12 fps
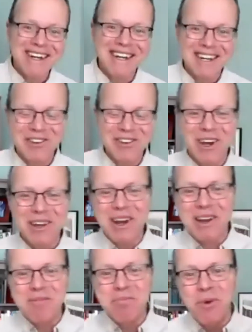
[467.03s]
So
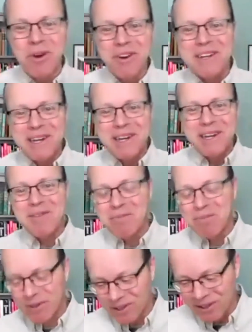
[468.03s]
I boil down my
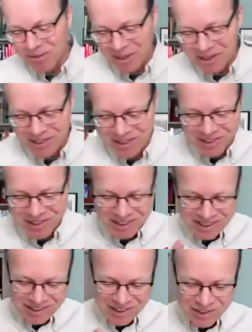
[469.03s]
personal mission to
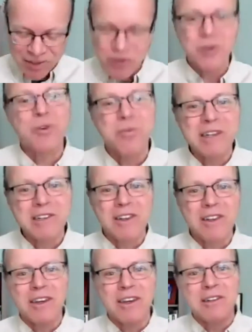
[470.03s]
two basic
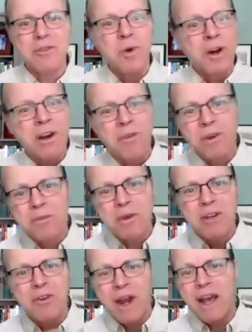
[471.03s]
things. One, I want to be
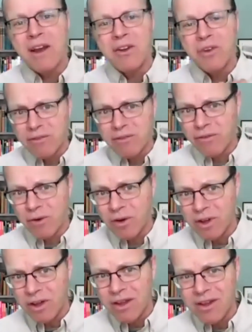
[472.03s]
grateful
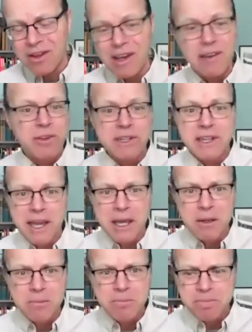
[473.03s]
every day,
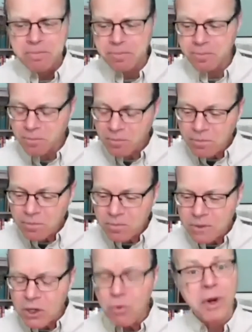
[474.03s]

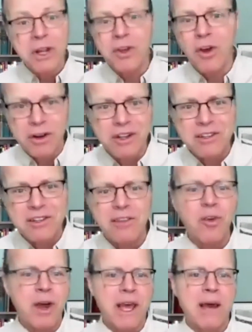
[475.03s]
regardless of
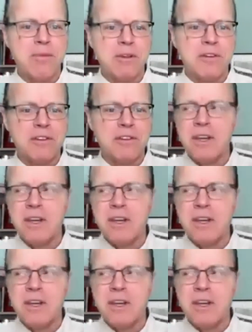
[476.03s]
what happens.